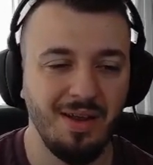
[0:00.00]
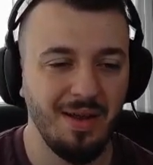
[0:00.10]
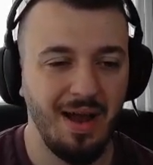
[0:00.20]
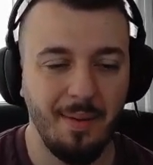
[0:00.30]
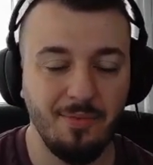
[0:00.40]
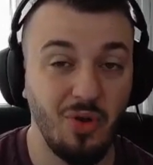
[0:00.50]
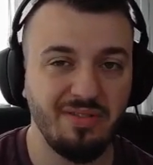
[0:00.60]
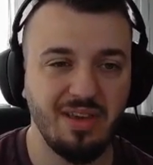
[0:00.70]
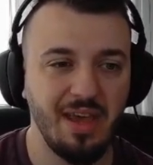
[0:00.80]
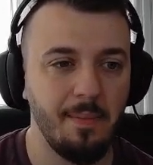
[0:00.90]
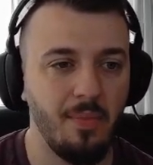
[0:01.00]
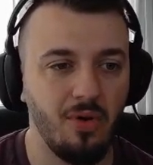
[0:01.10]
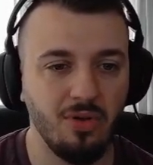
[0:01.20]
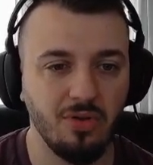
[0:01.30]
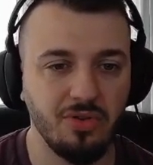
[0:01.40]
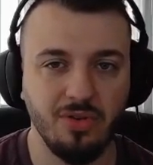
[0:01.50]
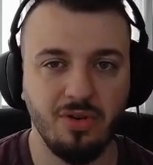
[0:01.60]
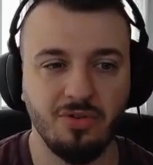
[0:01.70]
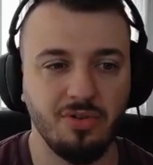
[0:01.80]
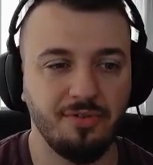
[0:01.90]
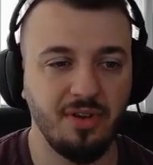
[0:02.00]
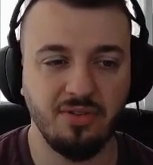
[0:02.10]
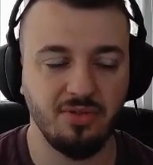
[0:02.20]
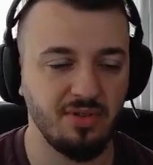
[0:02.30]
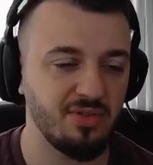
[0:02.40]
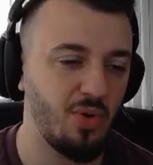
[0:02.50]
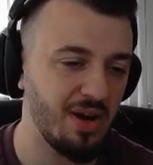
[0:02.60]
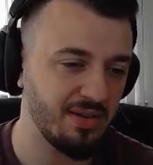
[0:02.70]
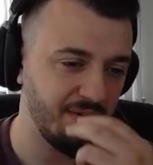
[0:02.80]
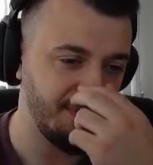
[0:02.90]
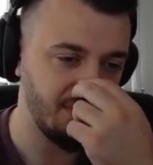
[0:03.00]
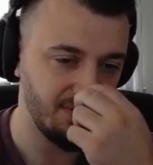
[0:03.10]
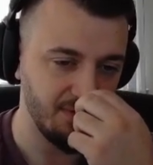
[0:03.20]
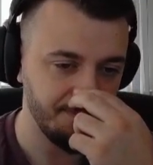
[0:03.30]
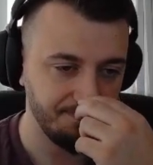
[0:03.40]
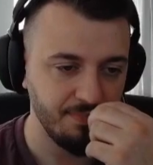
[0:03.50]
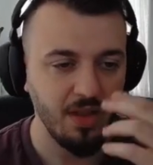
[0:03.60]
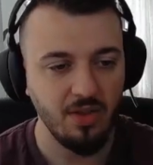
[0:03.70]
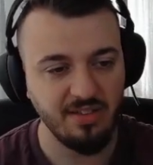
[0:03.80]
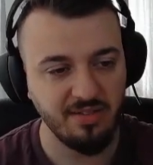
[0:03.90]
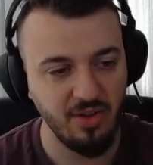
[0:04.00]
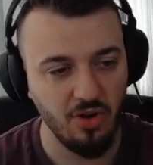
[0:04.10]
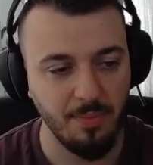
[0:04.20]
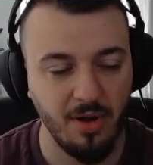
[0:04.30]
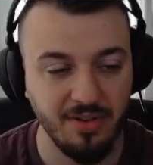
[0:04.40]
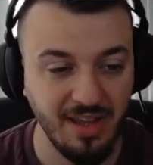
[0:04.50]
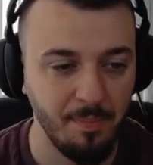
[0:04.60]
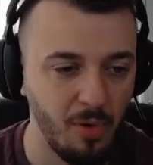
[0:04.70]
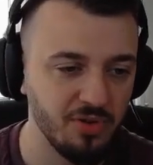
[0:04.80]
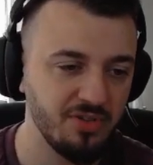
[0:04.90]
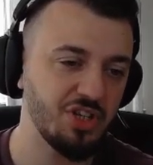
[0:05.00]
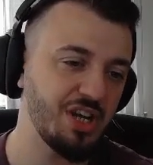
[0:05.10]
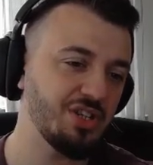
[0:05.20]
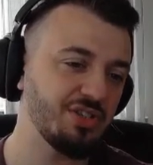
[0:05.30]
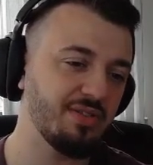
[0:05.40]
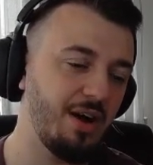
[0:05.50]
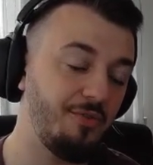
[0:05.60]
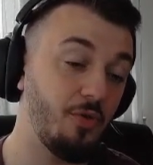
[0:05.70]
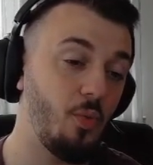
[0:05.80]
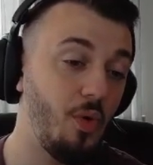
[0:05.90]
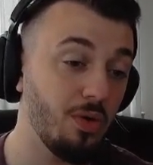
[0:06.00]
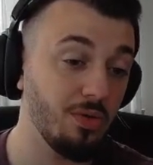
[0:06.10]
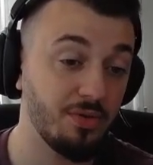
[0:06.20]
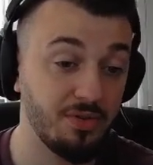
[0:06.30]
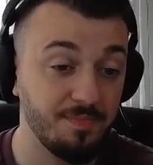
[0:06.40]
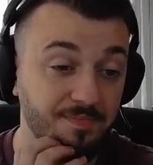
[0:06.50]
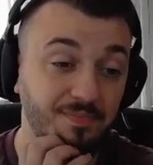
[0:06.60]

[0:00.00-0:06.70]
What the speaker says: I'm 20k more on your face, so it's quite difficult. Let's talk about the important changes now for warlocks.